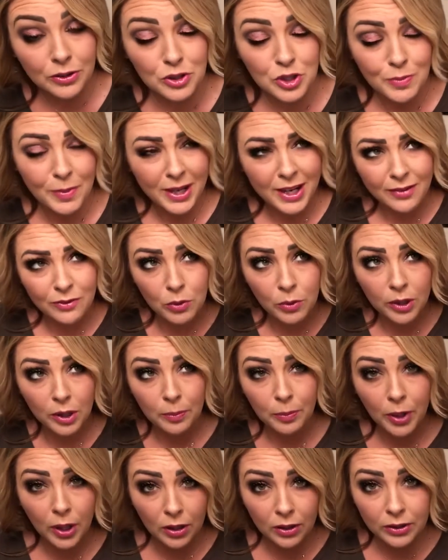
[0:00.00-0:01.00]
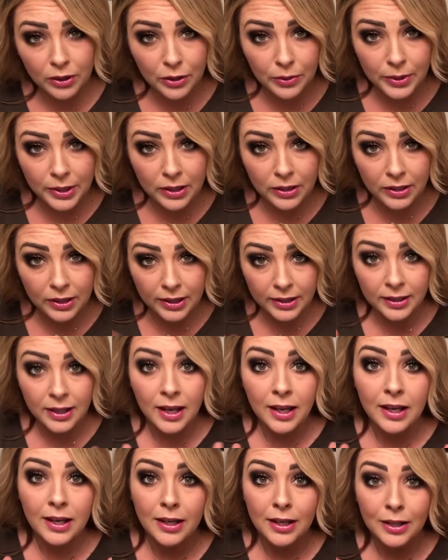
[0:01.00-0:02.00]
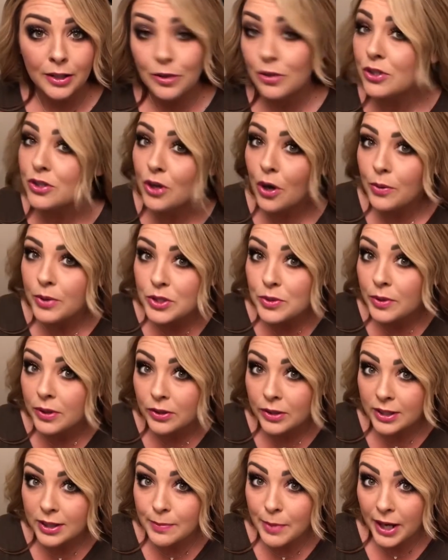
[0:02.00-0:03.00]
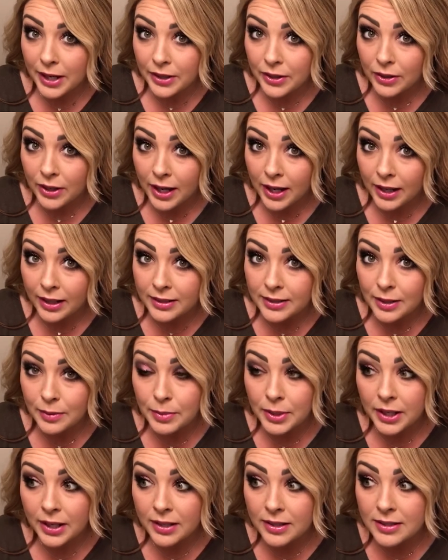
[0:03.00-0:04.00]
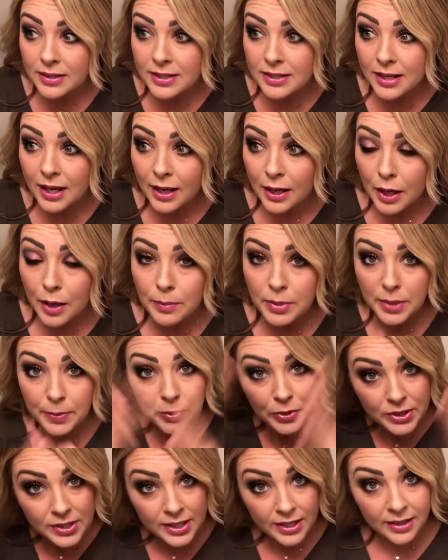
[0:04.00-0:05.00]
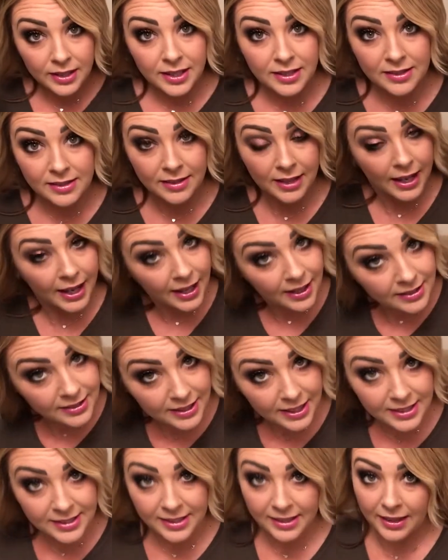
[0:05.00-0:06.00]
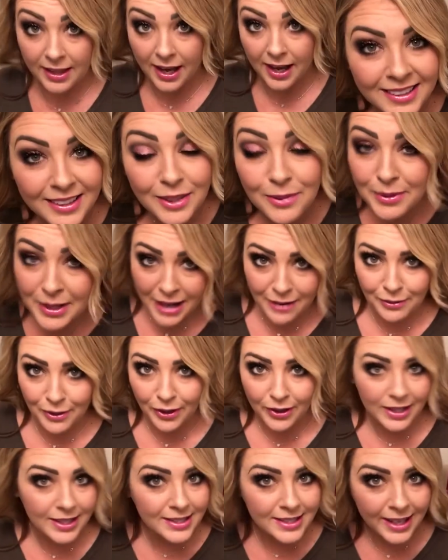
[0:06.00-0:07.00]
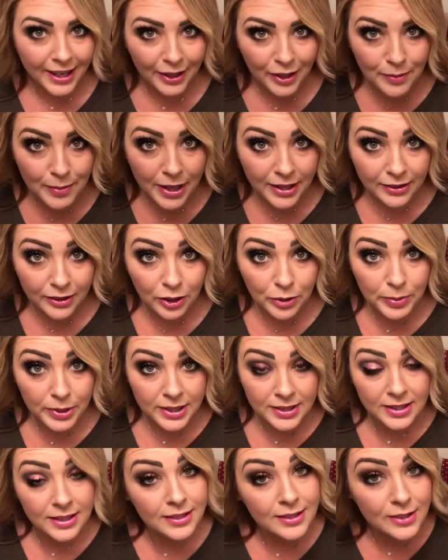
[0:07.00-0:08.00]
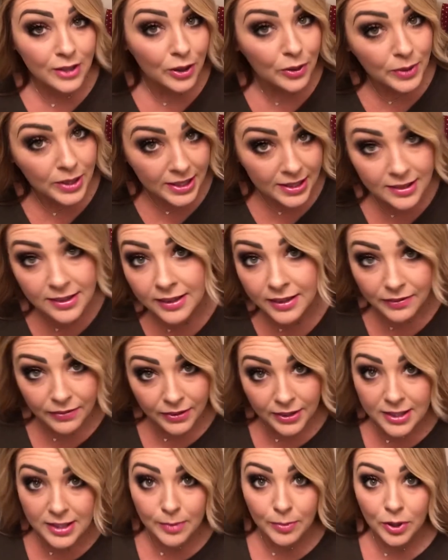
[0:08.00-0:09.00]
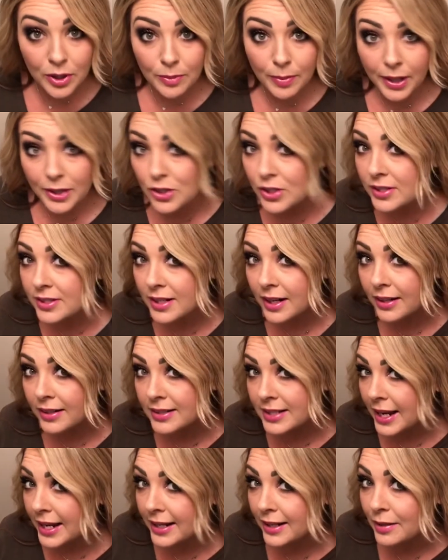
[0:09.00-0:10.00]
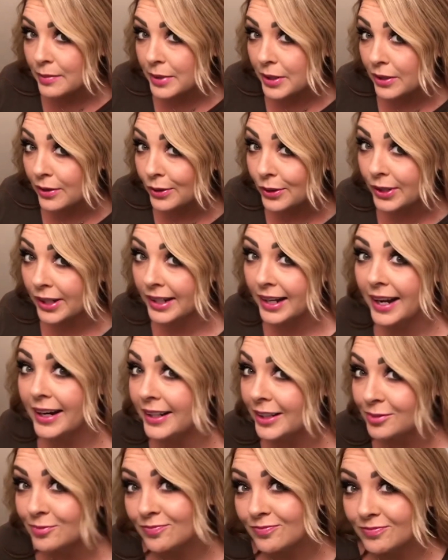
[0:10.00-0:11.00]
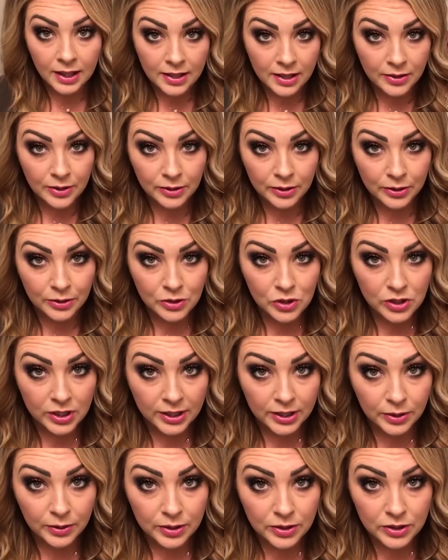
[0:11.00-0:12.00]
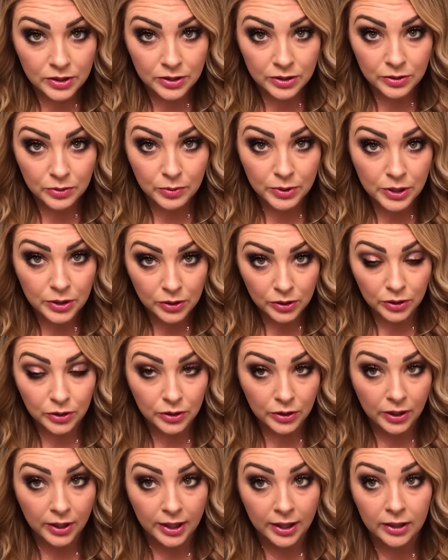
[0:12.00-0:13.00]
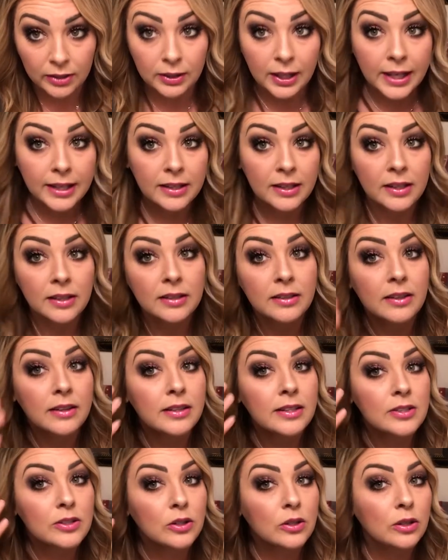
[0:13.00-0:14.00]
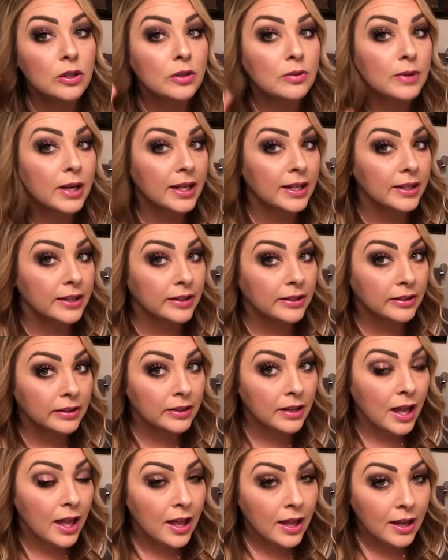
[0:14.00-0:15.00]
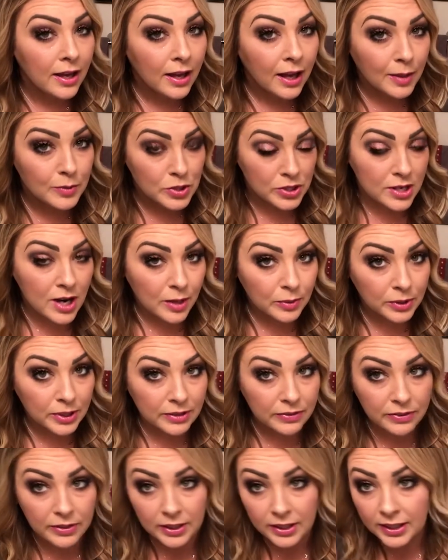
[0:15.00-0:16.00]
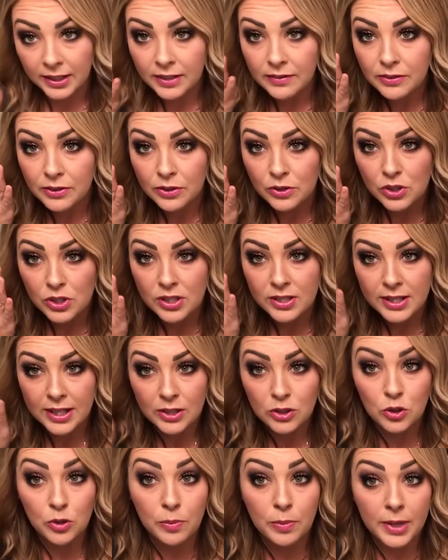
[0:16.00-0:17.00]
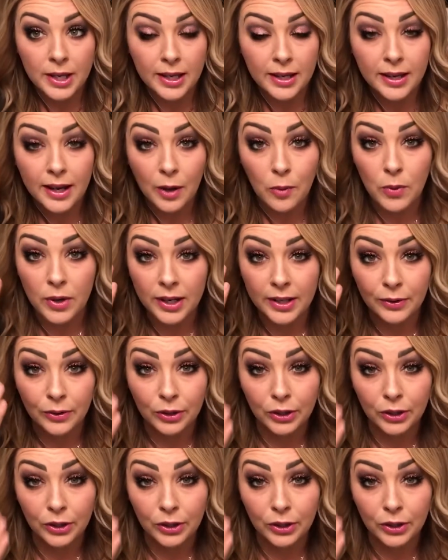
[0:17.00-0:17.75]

wrinkles, you might have a weird part going on. You just always wanna look at the back of your head because people see this and they see that. You don't wanna have crazy hair back there because it's so easily fixable by just taking a mirror and looking at it. Another little trick you can do when you curl your hair, like this curl right here, I'm just not really feeling, it feels just like too big, I want it